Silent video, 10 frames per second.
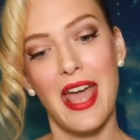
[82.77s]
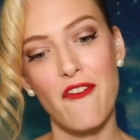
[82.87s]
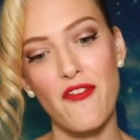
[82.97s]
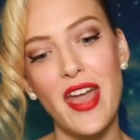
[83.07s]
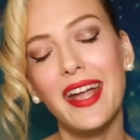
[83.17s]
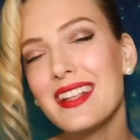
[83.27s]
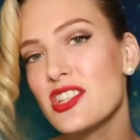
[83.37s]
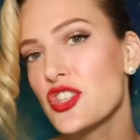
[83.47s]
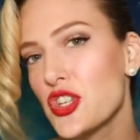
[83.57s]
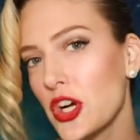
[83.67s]
if they can
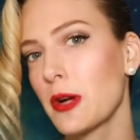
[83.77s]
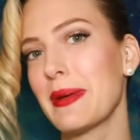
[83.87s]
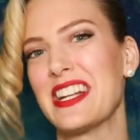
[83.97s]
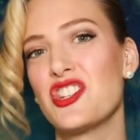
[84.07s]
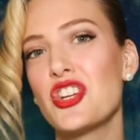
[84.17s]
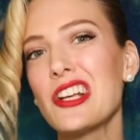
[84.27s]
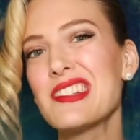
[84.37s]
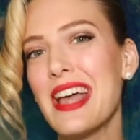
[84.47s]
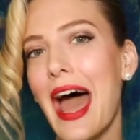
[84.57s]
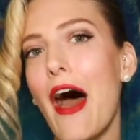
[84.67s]
determine
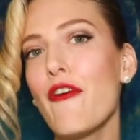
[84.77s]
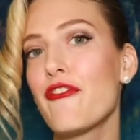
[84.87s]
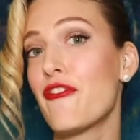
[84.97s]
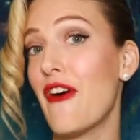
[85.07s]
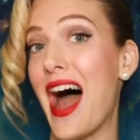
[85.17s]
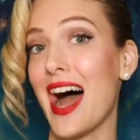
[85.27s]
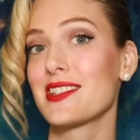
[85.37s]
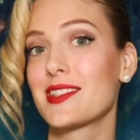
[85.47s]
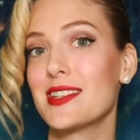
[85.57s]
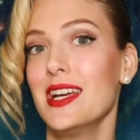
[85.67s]
just how
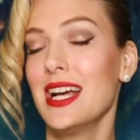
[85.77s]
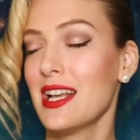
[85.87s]
fast